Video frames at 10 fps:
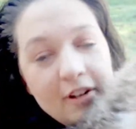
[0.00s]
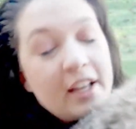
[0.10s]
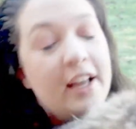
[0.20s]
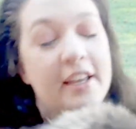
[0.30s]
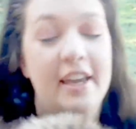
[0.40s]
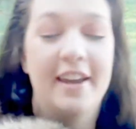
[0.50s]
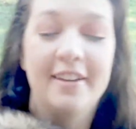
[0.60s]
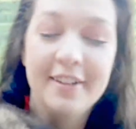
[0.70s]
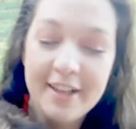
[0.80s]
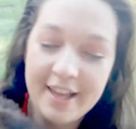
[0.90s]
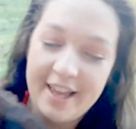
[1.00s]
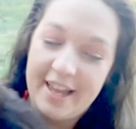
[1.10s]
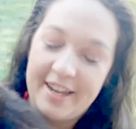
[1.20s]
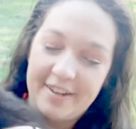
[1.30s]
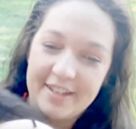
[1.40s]
Okay,
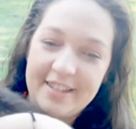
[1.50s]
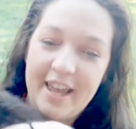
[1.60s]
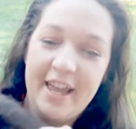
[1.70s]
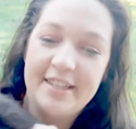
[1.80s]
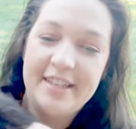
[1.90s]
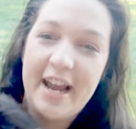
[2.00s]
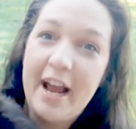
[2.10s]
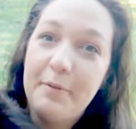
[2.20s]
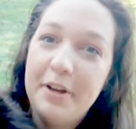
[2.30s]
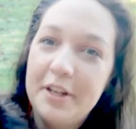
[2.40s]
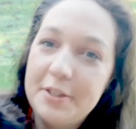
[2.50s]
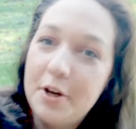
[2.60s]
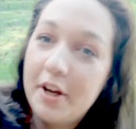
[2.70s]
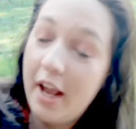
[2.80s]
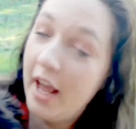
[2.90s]
anyways, today I'm going to talk